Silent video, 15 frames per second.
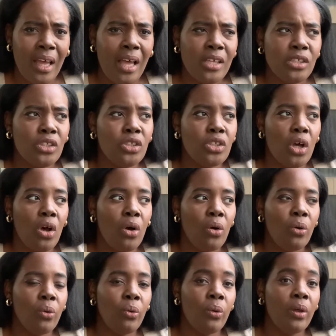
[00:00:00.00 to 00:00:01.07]

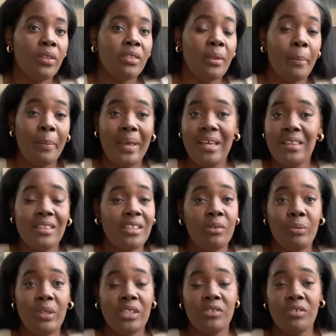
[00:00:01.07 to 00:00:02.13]
So the main thing that
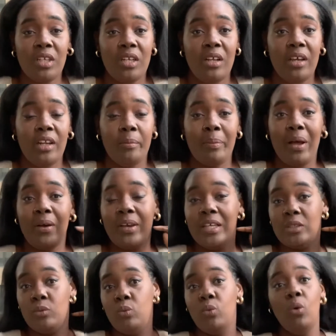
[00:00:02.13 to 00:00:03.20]
we need to really learn about
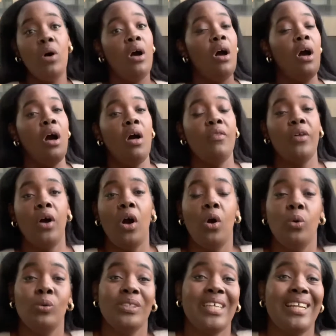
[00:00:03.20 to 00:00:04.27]
is what are the
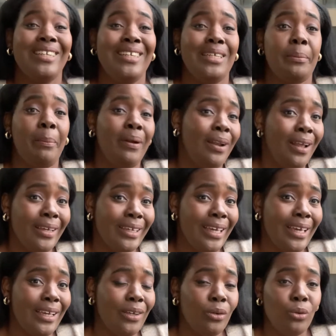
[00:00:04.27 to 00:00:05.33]
holes that need
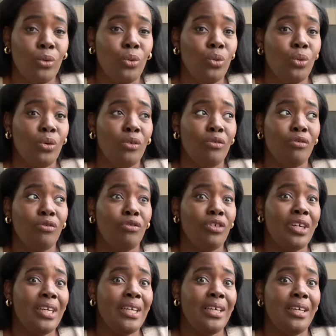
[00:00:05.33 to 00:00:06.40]
plugging or
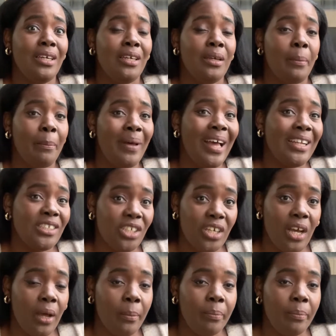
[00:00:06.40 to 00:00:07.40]
re-patching up.